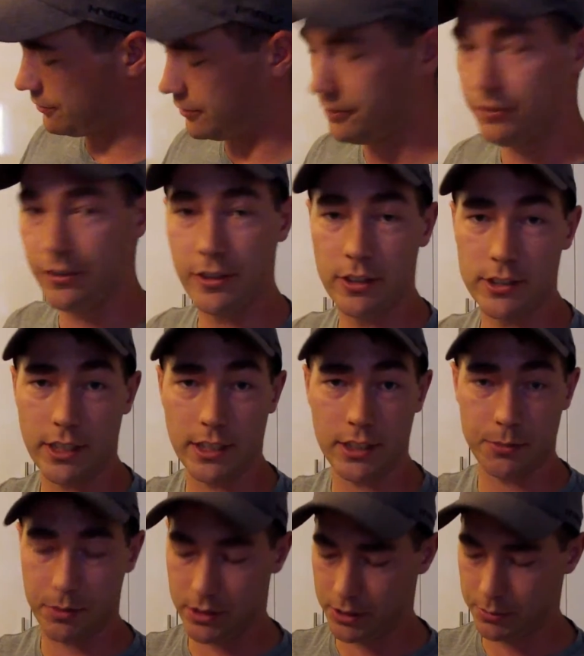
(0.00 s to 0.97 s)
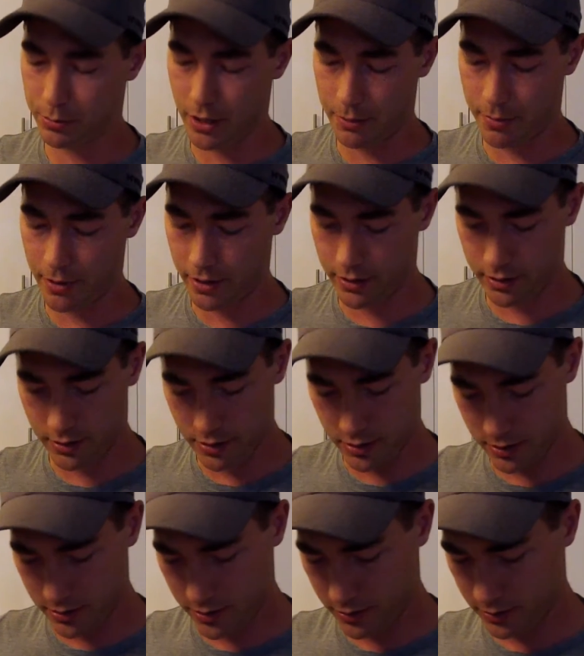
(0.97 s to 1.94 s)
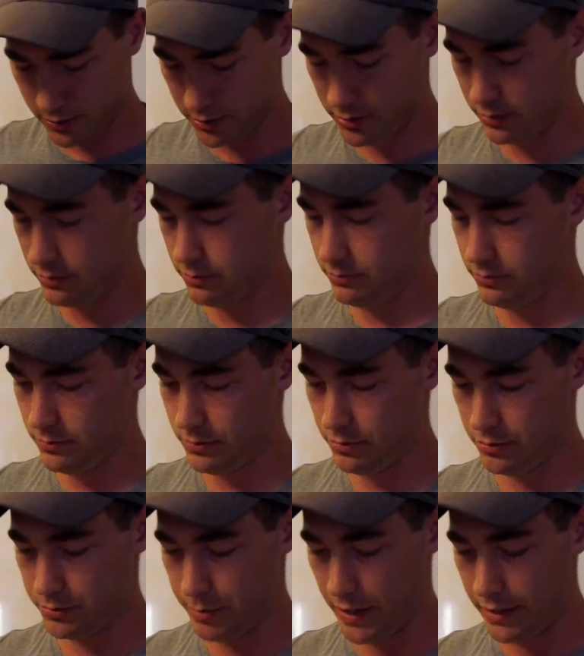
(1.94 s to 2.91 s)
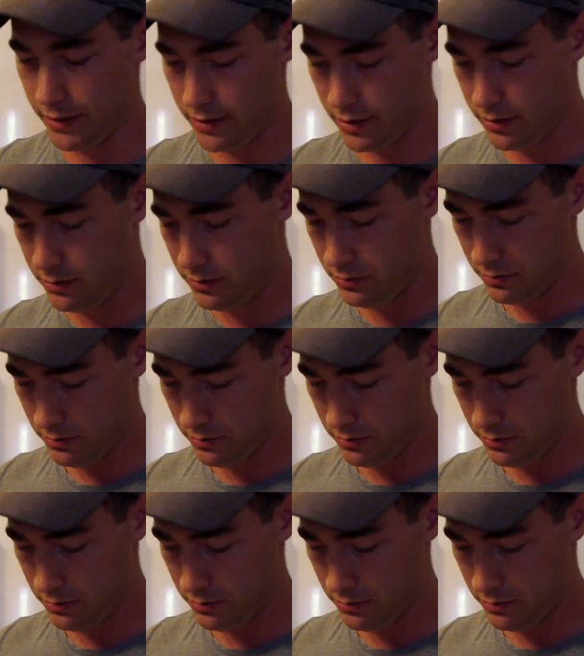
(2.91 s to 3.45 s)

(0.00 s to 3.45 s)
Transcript: feels like it's been spray painted kind of deal, so it was painted.